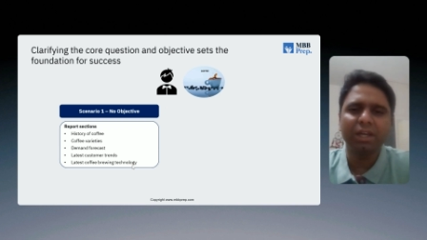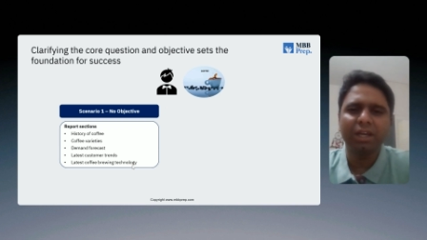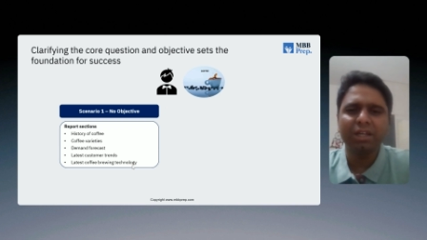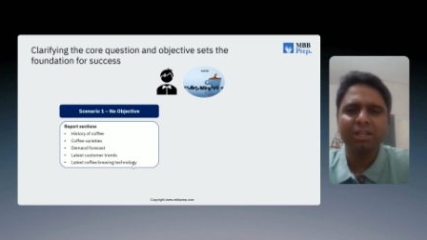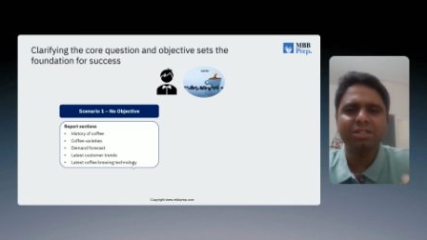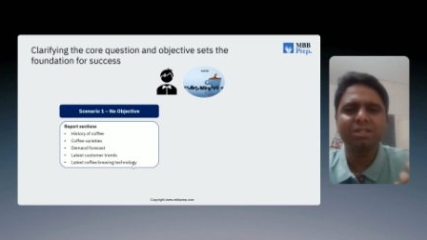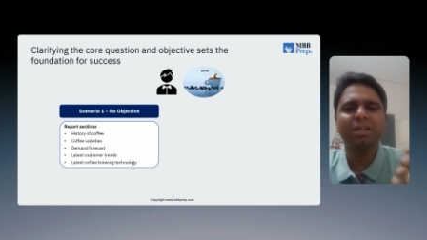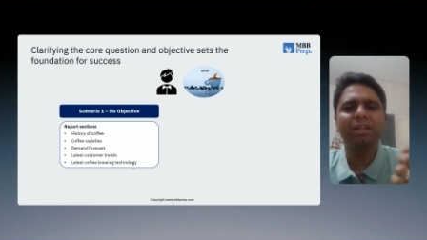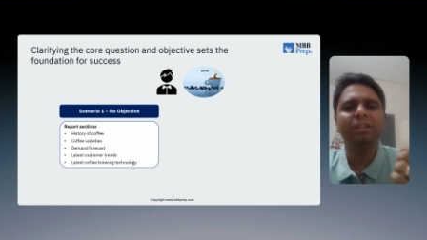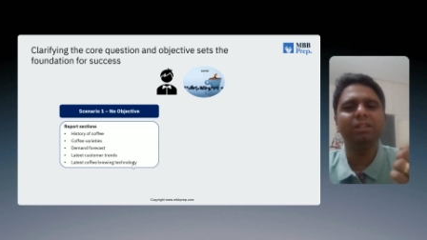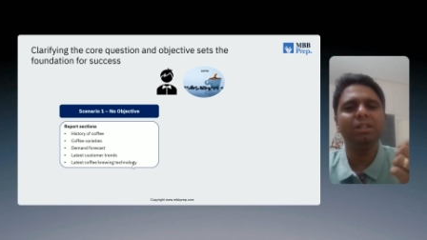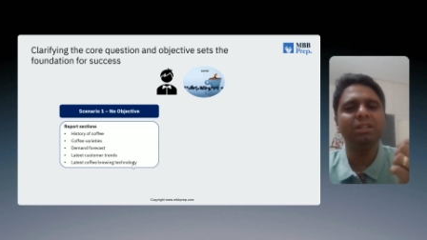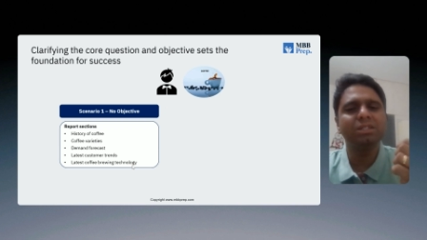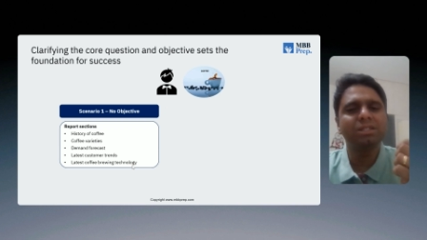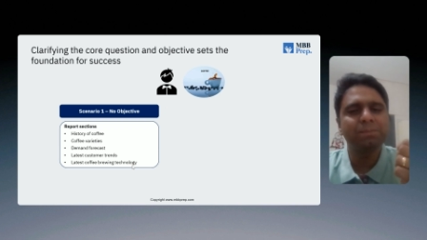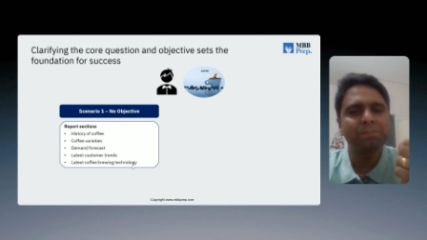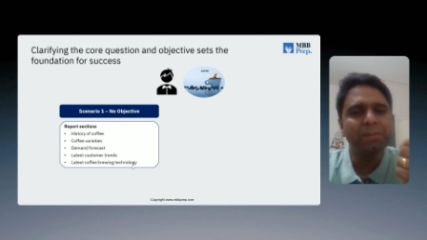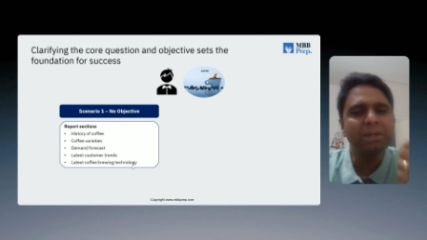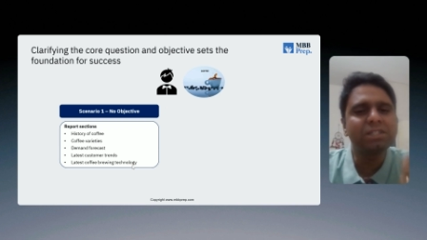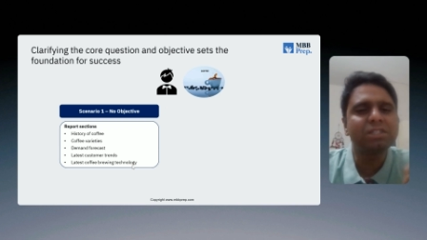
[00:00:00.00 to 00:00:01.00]
And is there anything
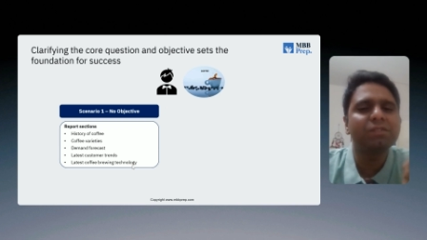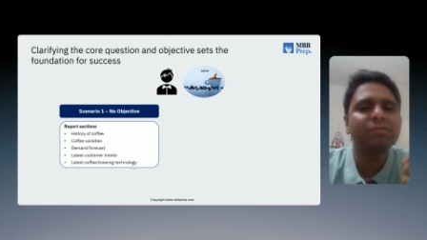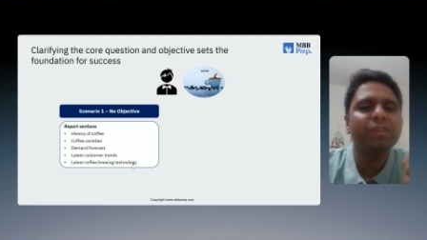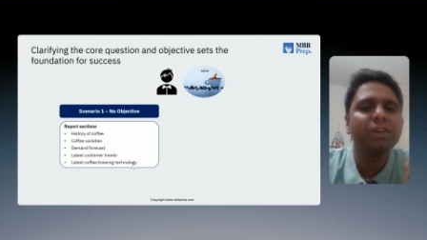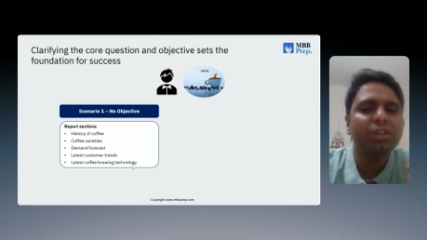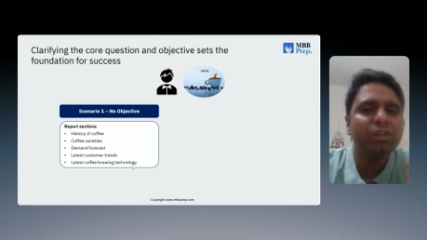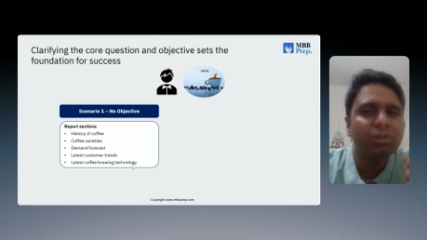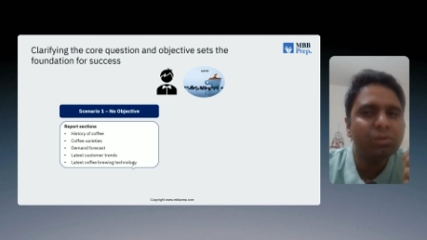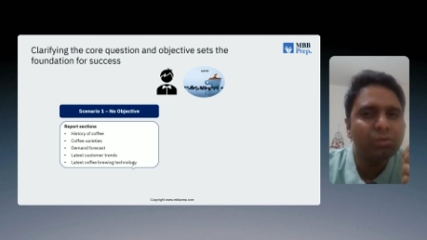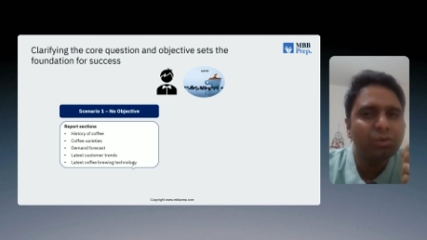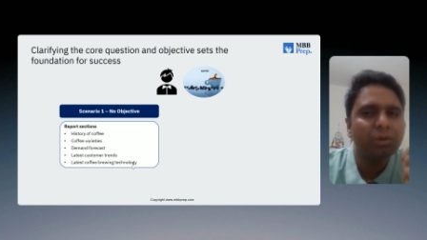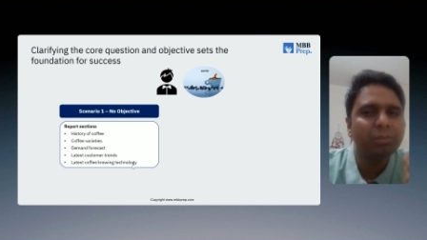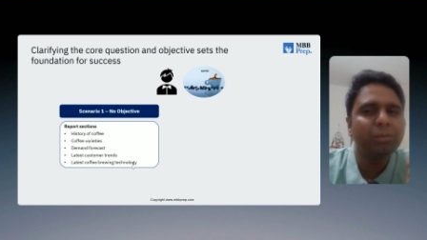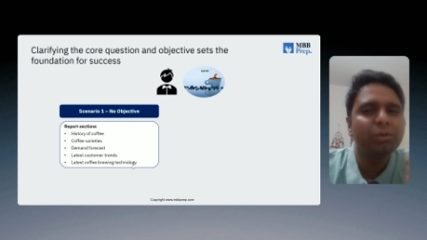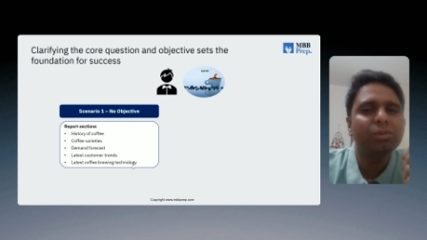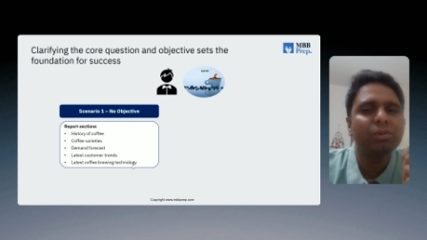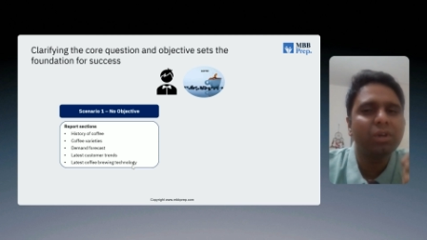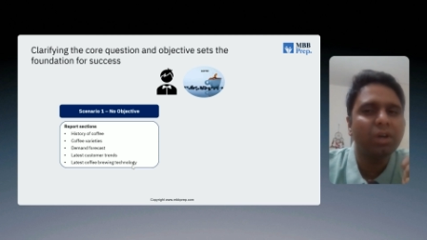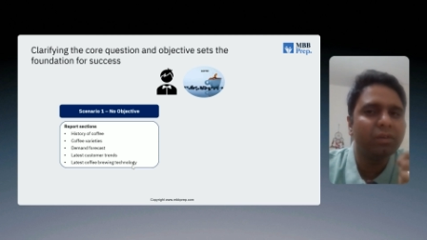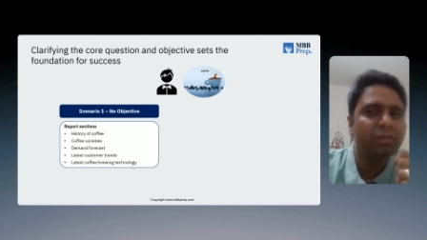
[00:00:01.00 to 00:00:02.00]
specific you want me
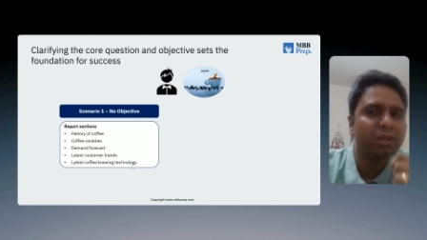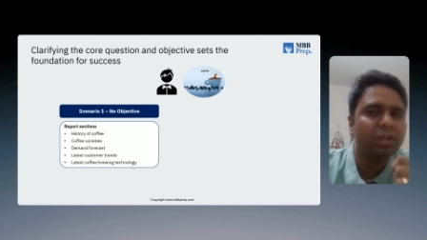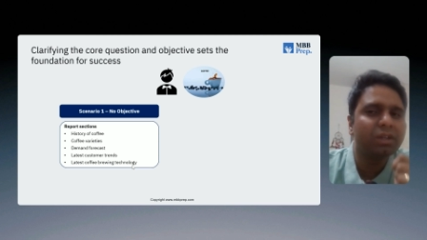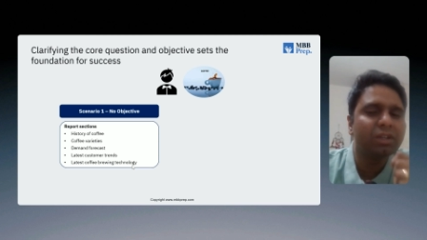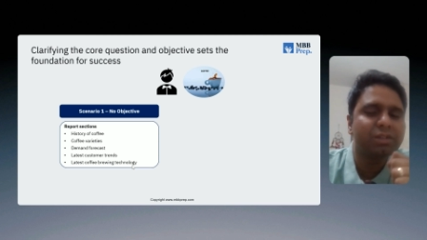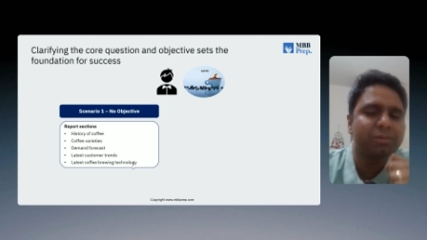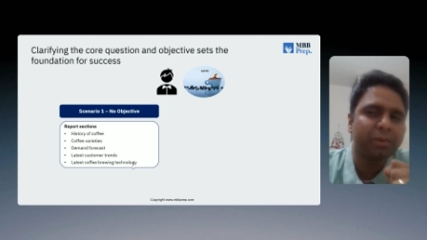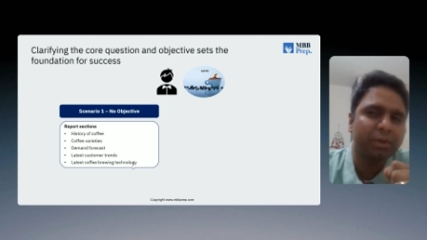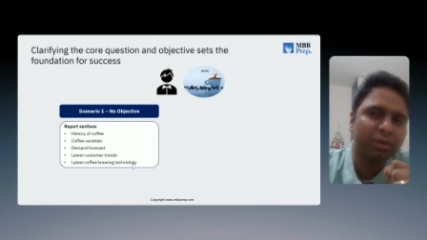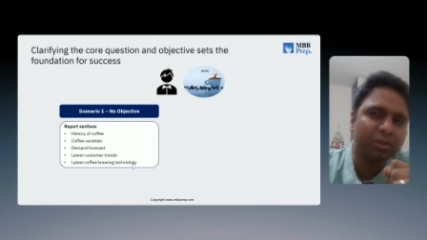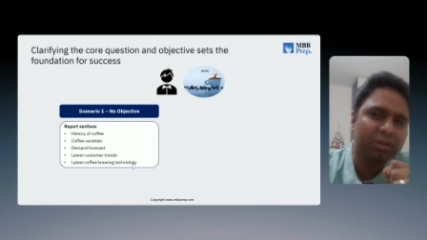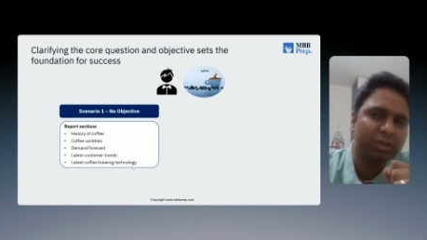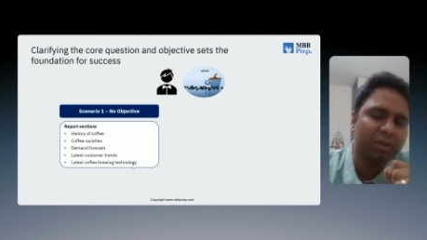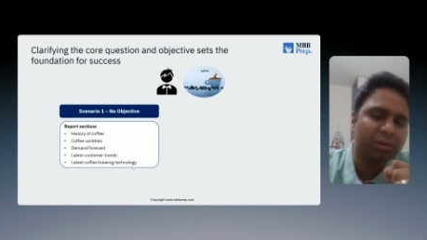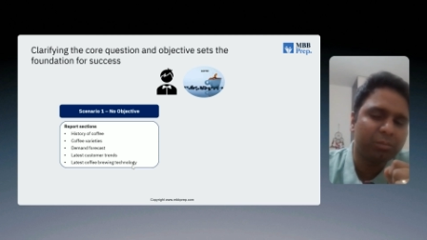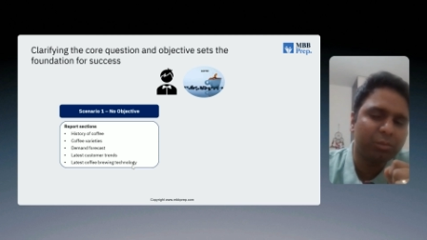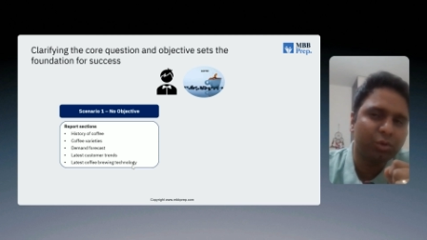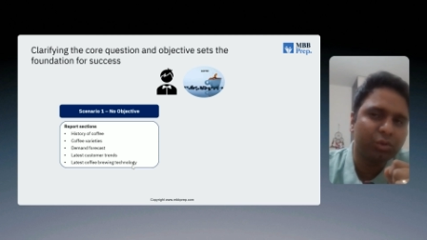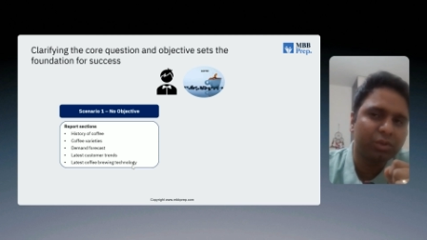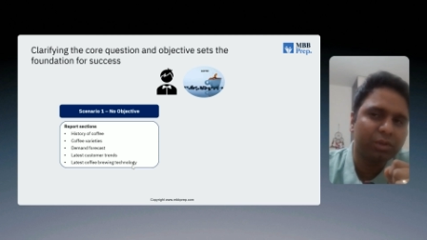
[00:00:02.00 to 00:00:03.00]
to cover in this particular,
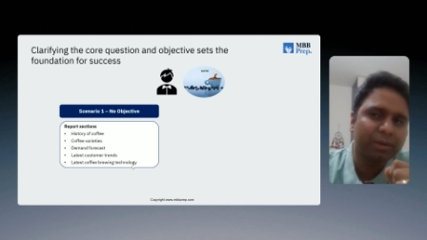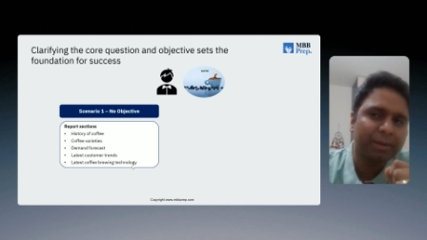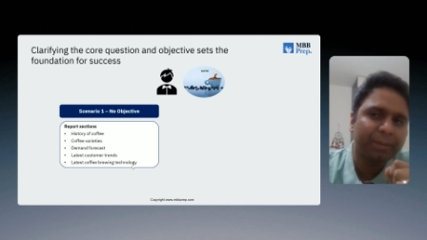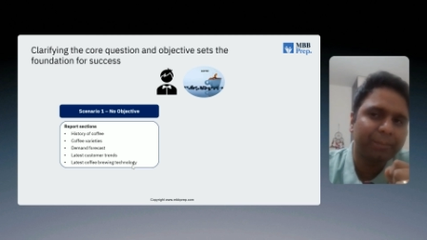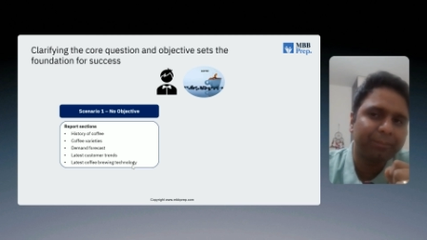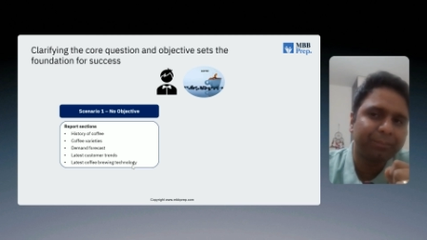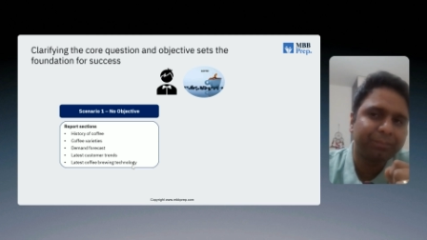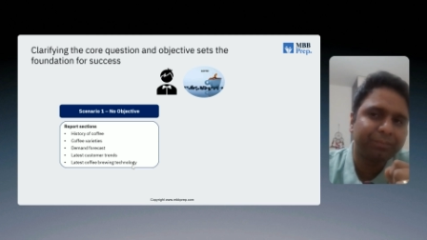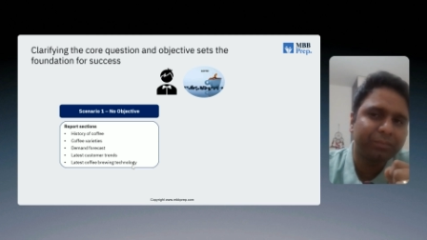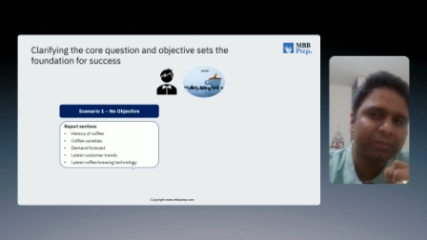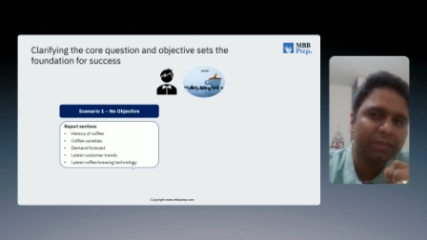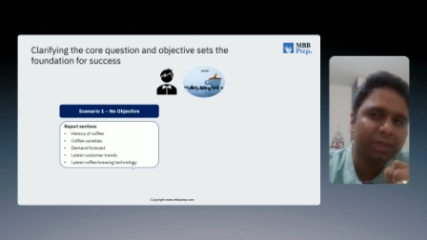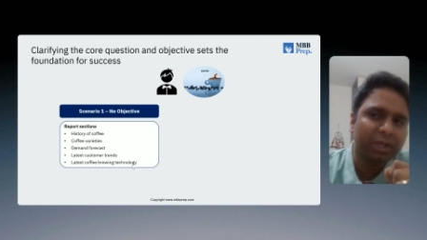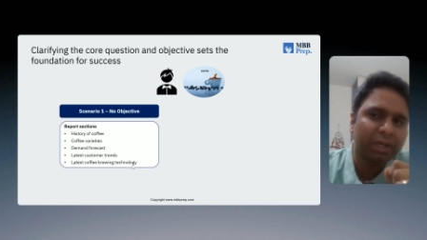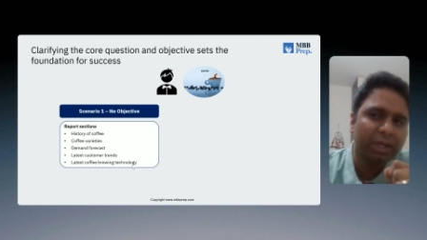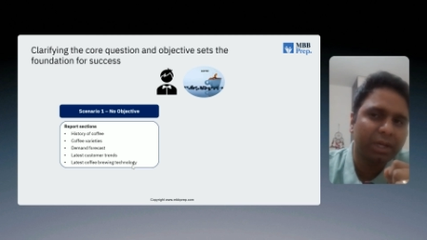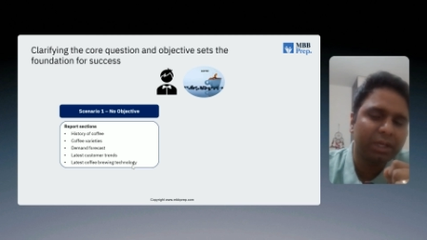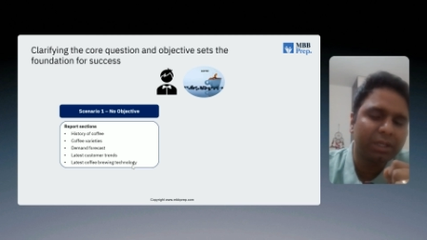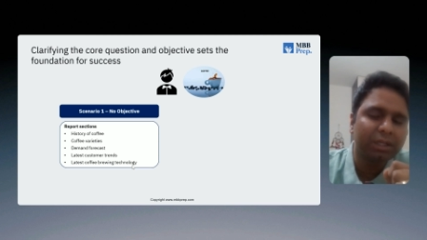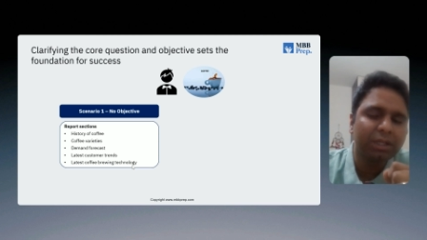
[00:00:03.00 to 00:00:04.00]

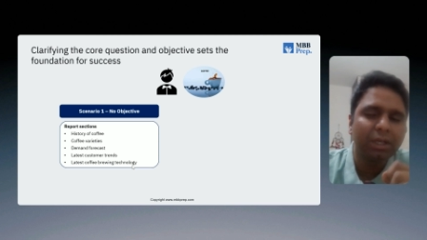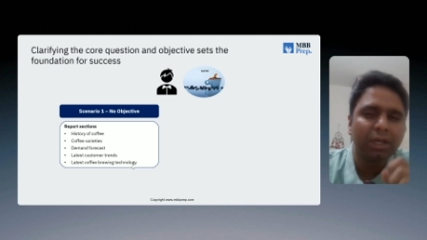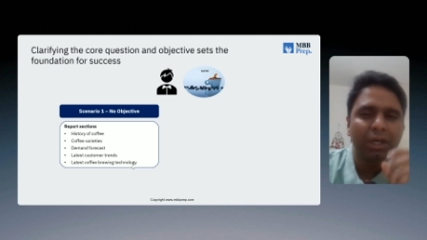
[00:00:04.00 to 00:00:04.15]
right?